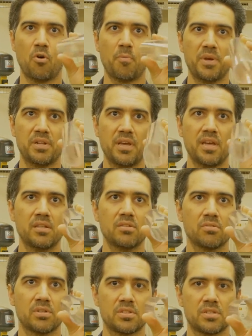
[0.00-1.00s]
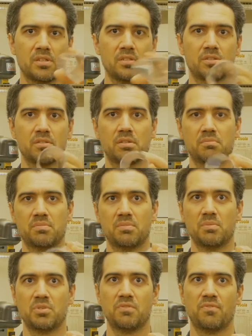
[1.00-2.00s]
open end on the cylinder, let
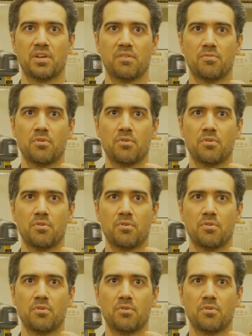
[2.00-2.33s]
me see if I can